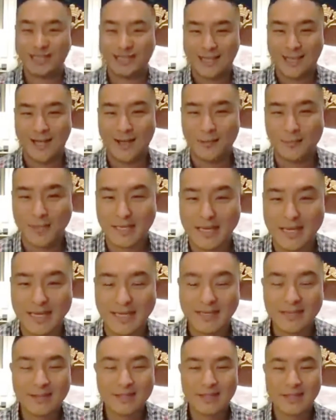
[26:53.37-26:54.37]
It was a
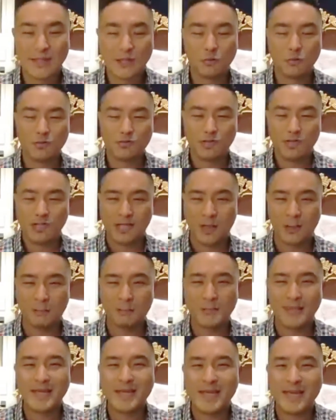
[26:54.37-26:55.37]
comedy. It
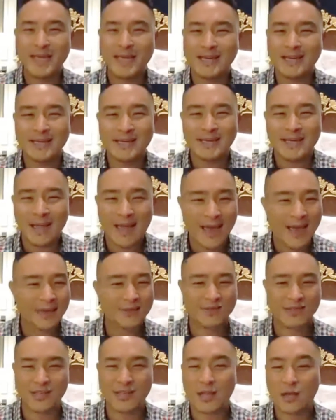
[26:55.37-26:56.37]
was a
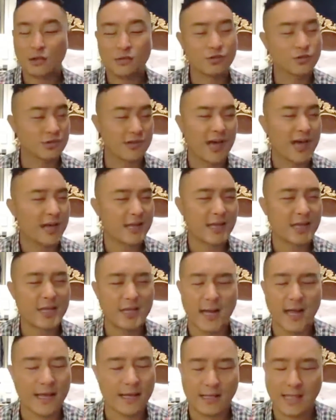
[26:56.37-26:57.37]
comedic SNL
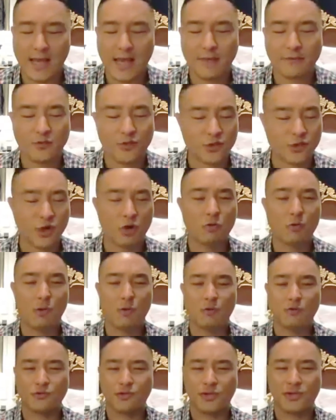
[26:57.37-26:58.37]
Saturday Night
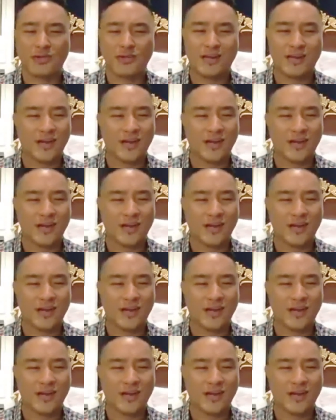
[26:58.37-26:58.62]
Live show.